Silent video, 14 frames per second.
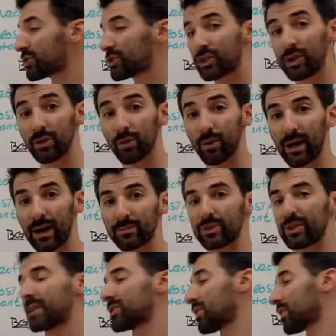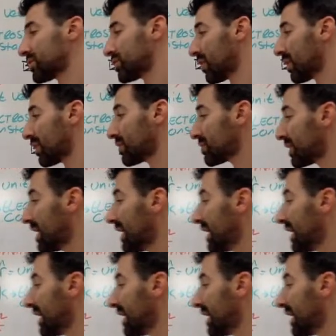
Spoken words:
two objects are charged